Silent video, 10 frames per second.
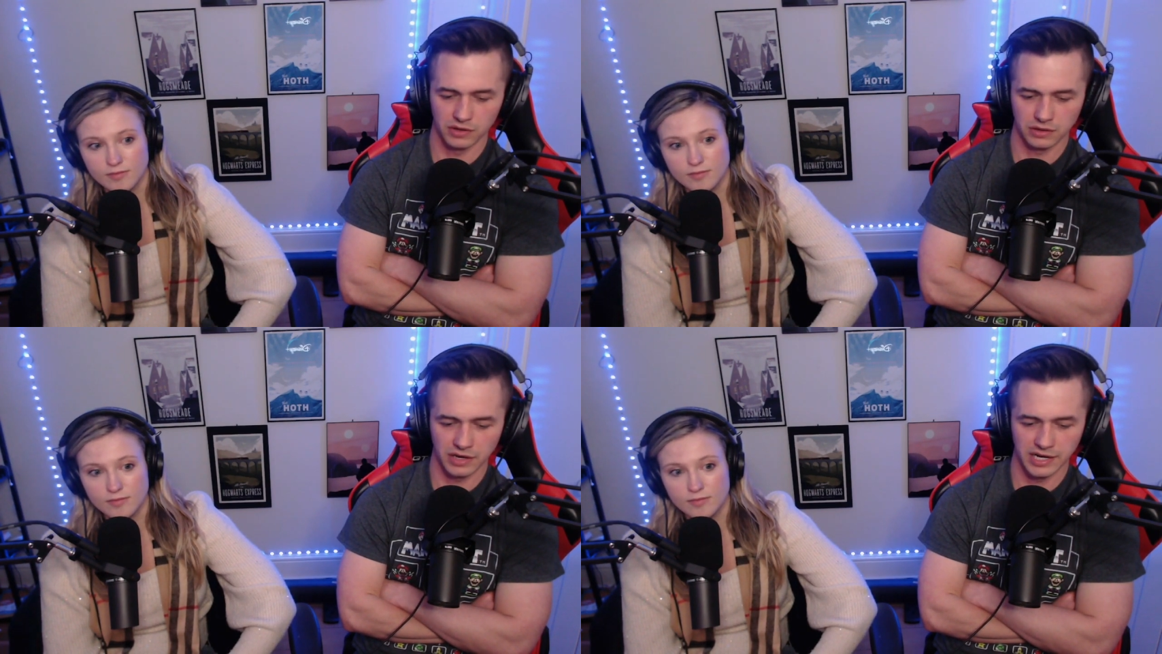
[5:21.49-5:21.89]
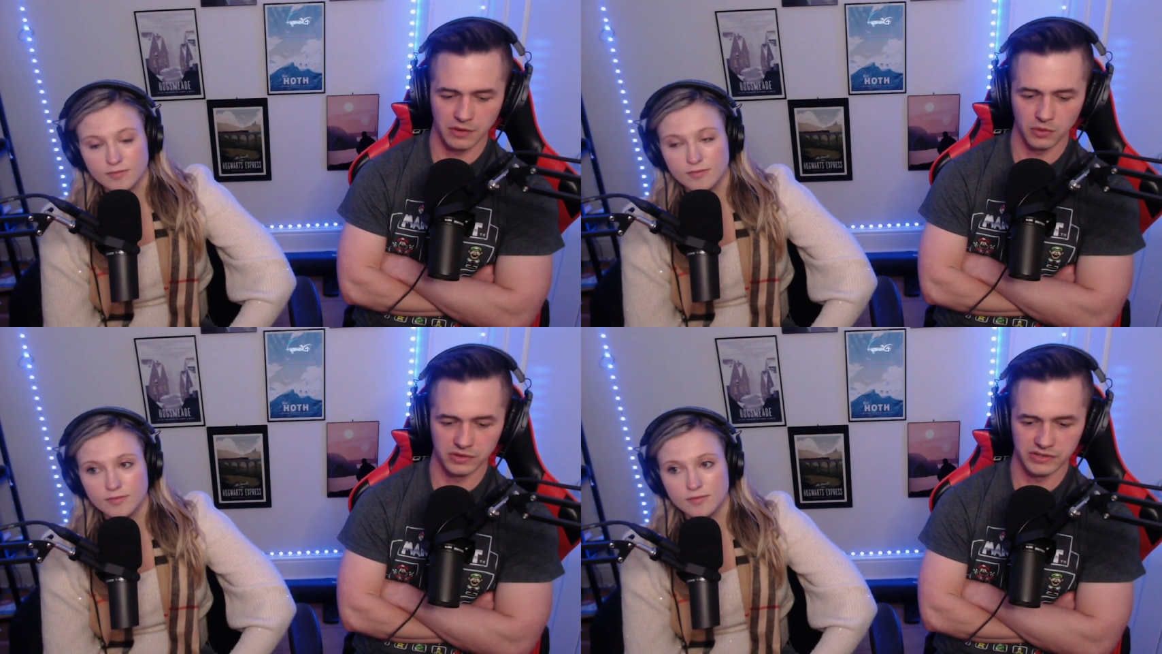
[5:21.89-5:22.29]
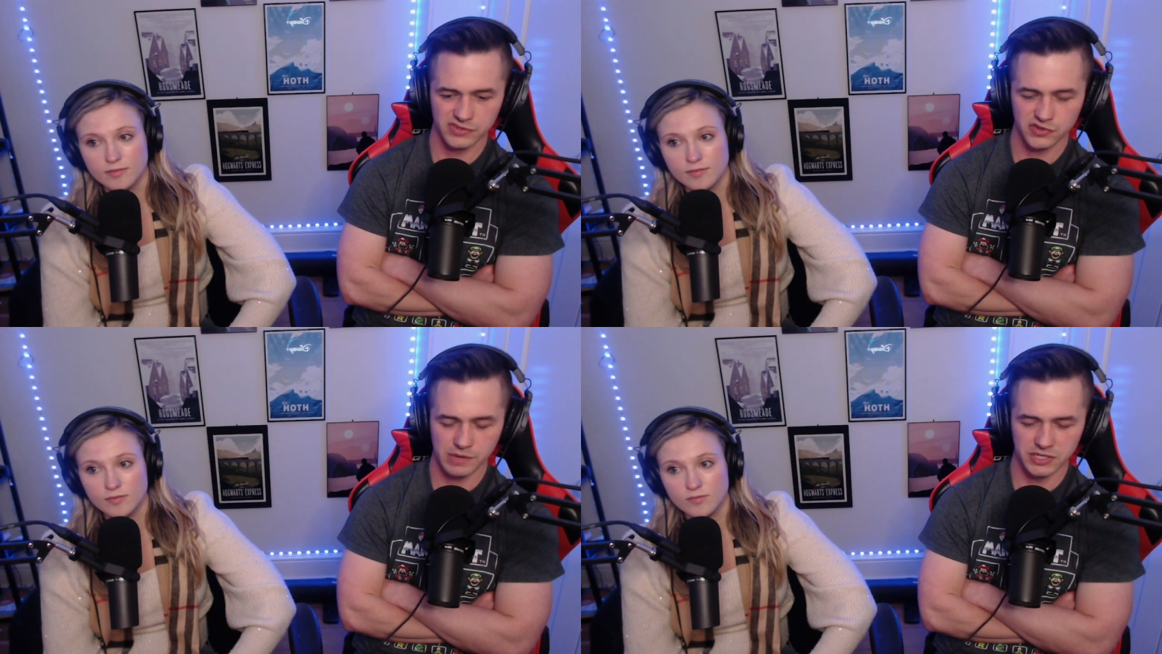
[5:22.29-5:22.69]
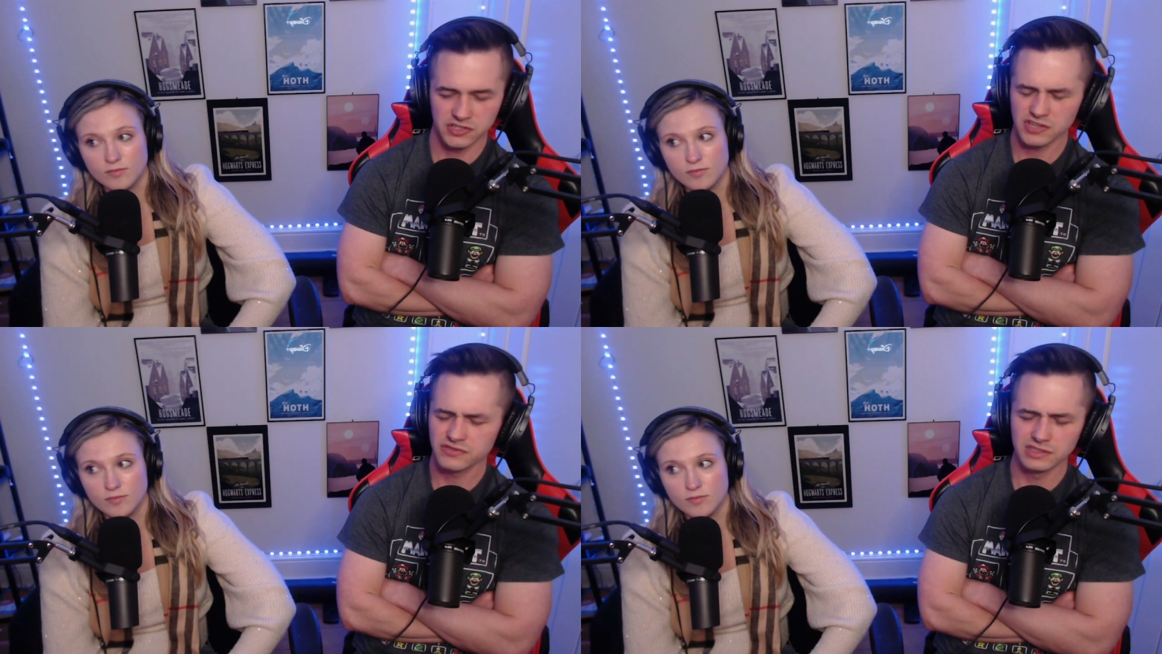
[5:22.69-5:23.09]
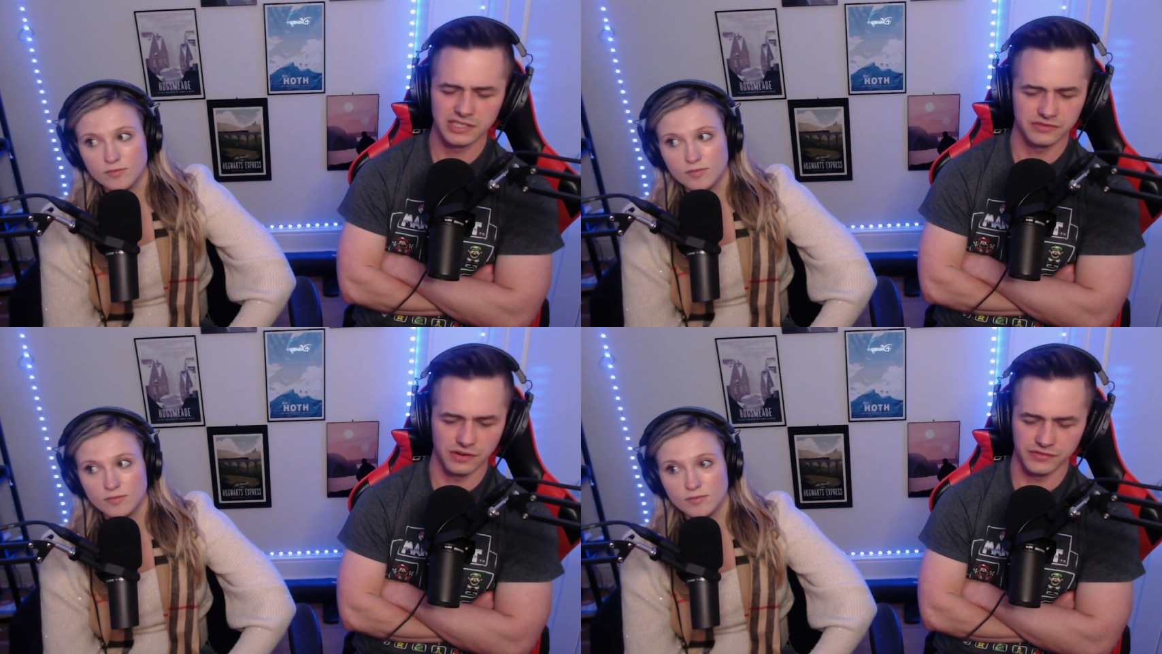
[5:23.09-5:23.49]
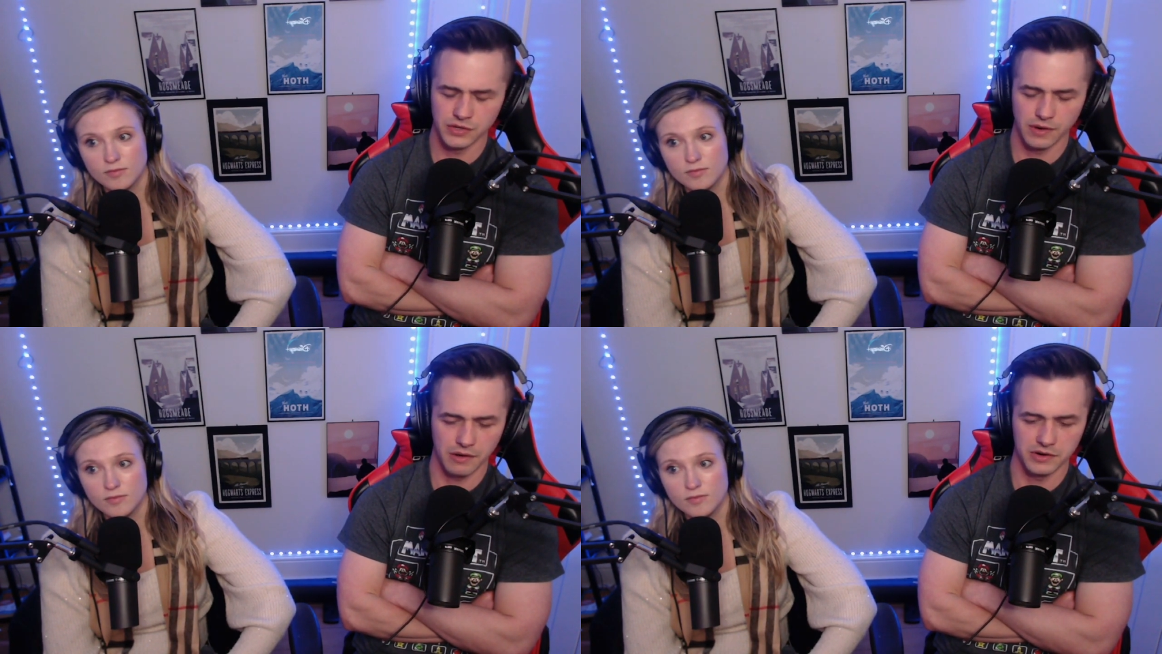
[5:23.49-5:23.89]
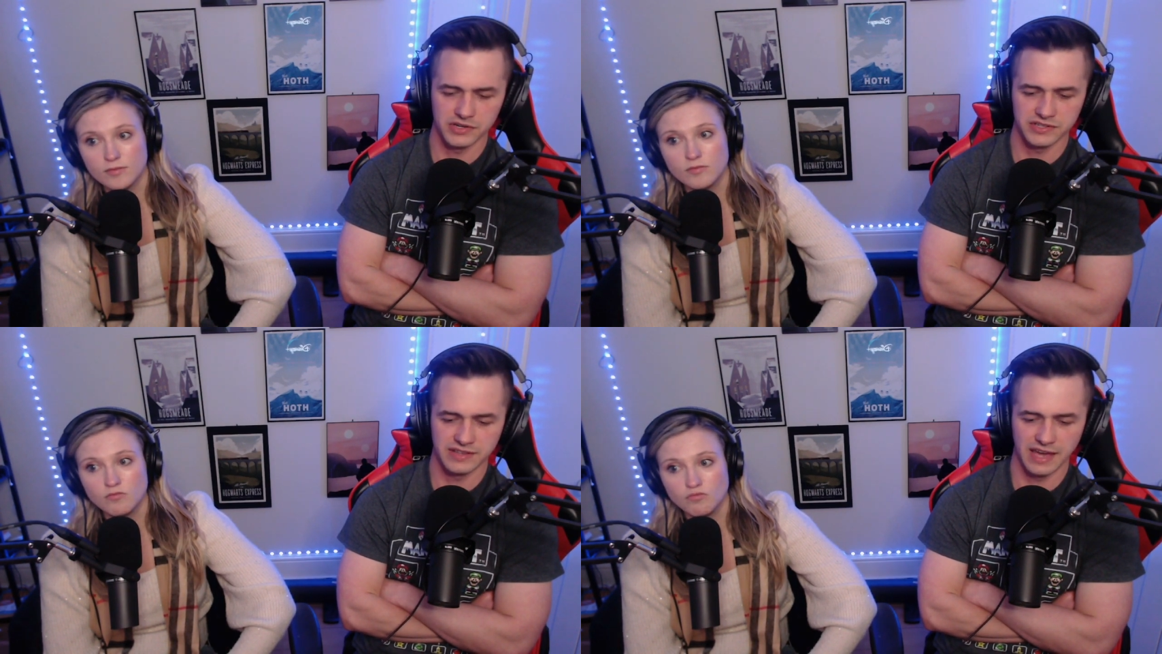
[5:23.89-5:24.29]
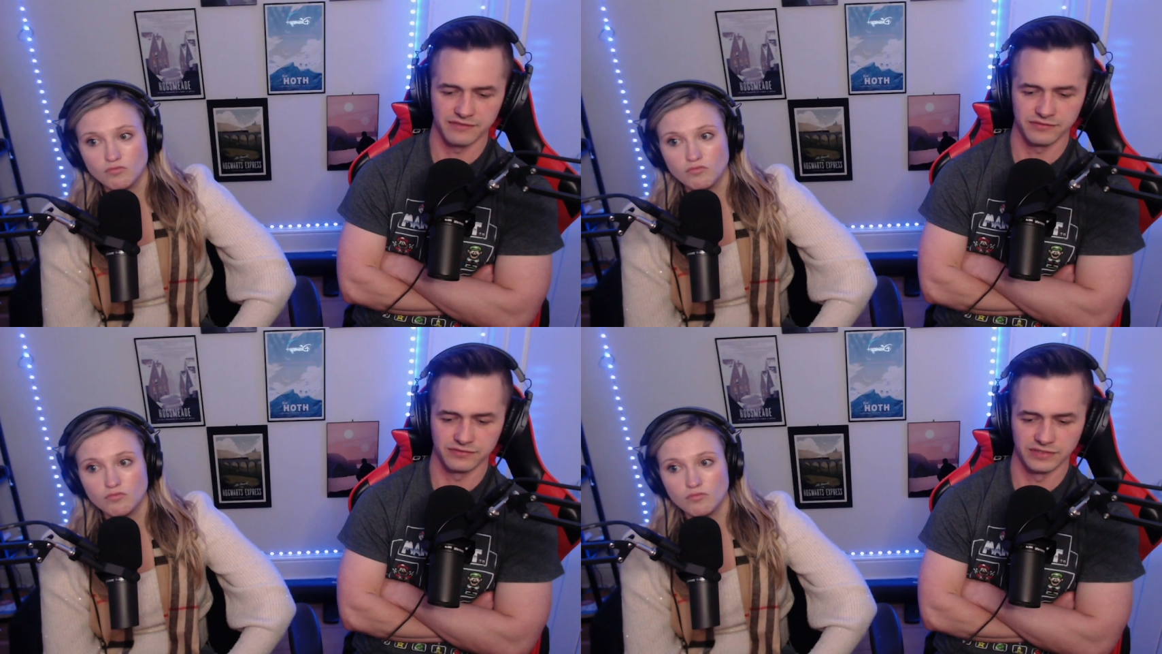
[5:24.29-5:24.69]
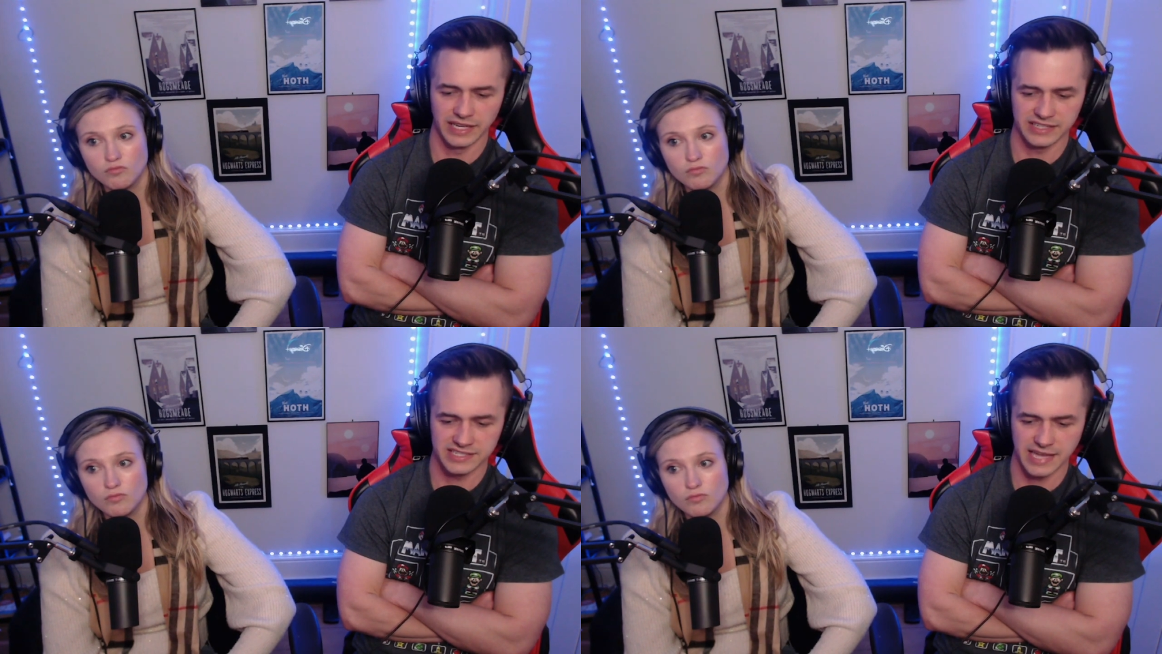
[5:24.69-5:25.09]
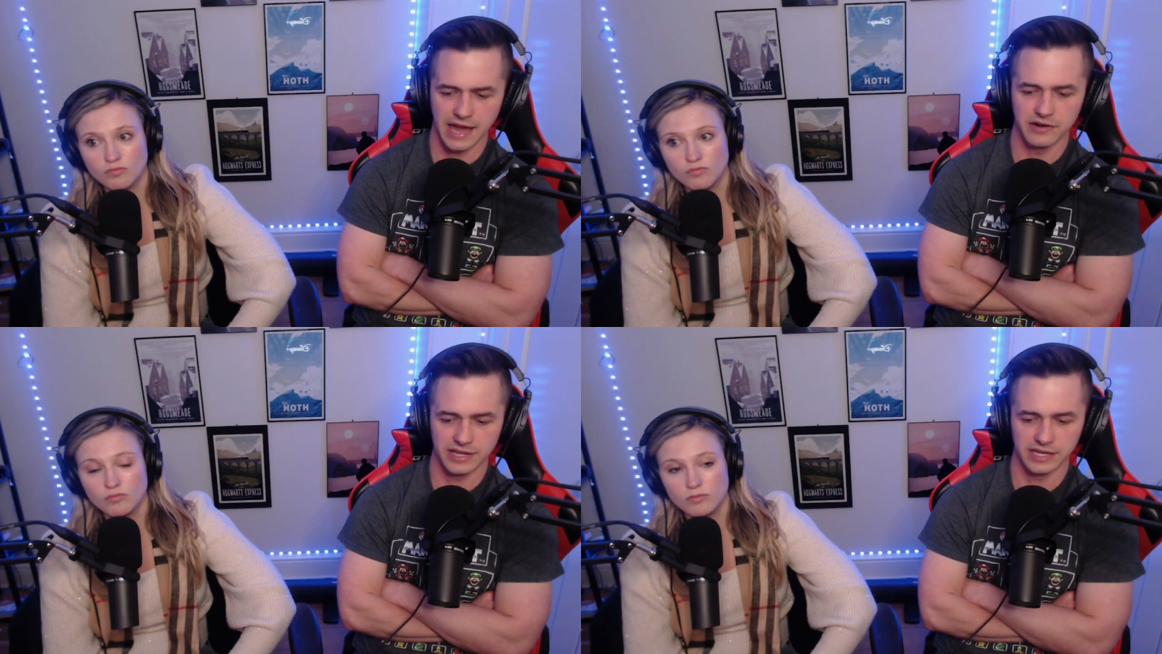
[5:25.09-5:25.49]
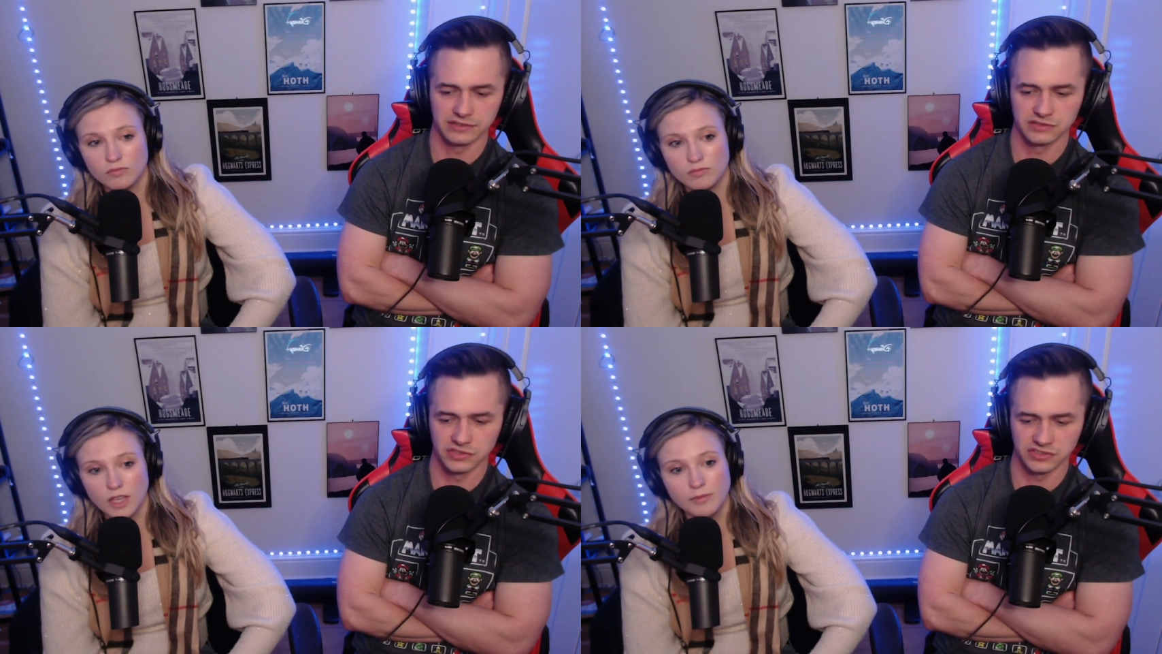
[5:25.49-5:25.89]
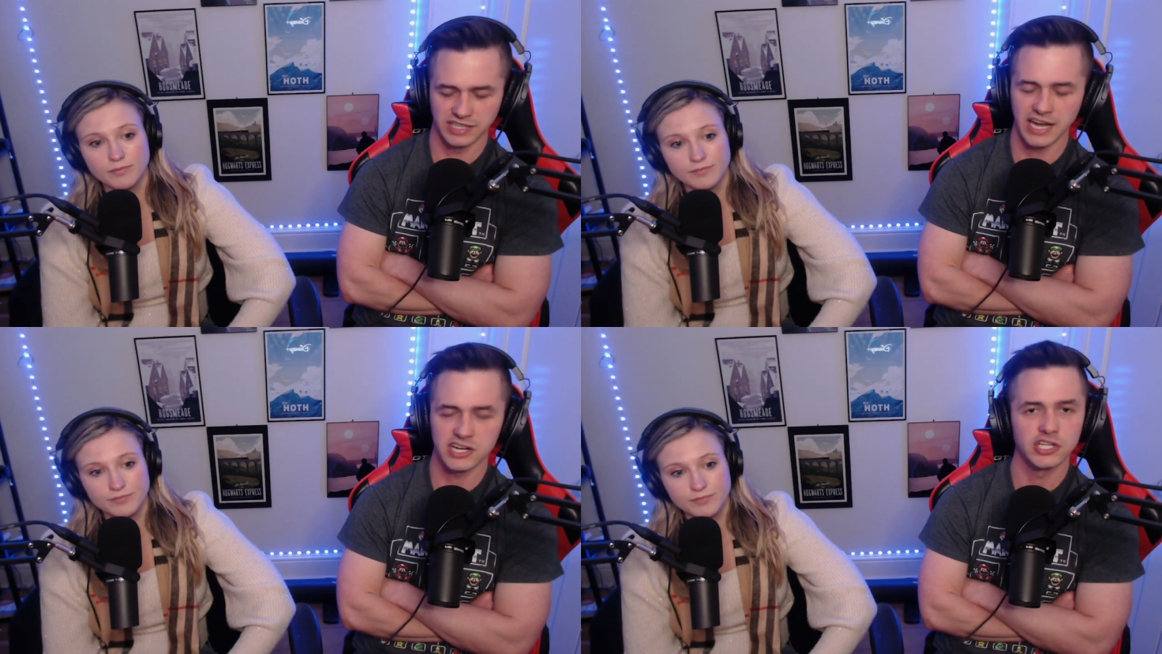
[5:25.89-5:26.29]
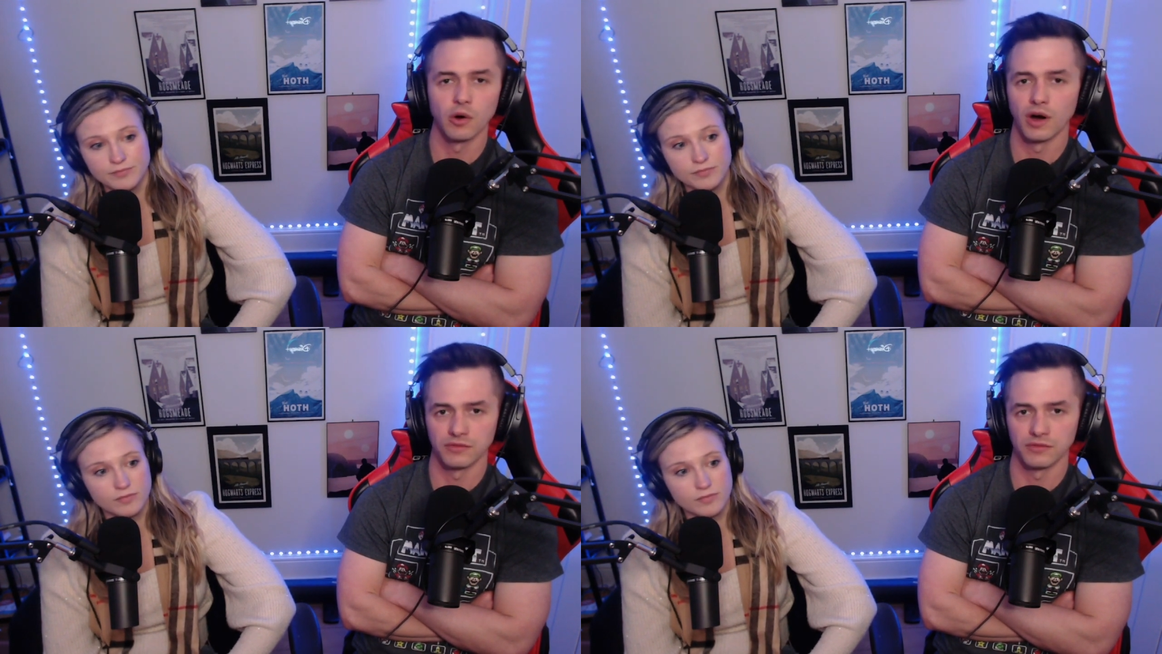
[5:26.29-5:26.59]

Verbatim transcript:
Speaker 1: Claudia and I will stream it just for at least for a few hours that like Saturday, just yeah. to kind of show off